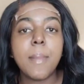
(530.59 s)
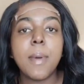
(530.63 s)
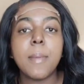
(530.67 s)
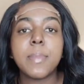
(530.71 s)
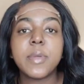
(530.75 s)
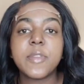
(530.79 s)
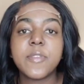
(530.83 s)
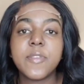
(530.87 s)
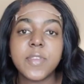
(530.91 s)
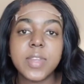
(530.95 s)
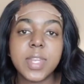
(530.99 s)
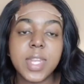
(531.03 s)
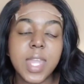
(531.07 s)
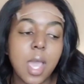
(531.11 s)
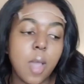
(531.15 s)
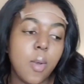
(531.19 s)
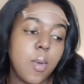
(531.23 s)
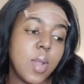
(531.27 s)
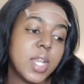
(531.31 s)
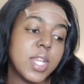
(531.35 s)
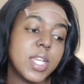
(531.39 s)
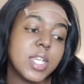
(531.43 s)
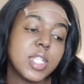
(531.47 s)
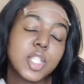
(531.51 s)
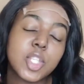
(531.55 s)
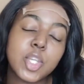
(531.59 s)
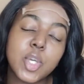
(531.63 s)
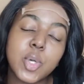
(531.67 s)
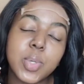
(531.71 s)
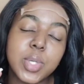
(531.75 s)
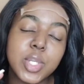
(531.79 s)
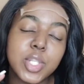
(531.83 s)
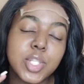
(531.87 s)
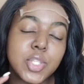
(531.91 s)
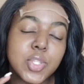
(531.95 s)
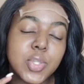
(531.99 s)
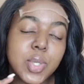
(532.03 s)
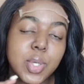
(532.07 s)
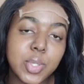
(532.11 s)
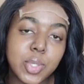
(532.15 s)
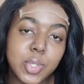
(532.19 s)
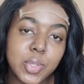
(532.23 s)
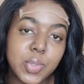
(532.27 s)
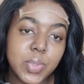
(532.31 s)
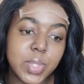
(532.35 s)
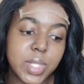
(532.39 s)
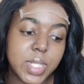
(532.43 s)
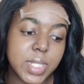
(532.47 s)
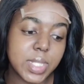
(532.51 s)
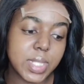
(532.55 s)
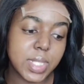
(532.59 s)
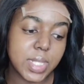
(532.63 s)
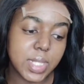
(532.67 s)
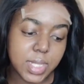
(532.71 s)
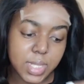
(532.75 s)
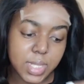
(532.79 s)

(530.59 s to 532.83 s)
But for now, let's go into our glueless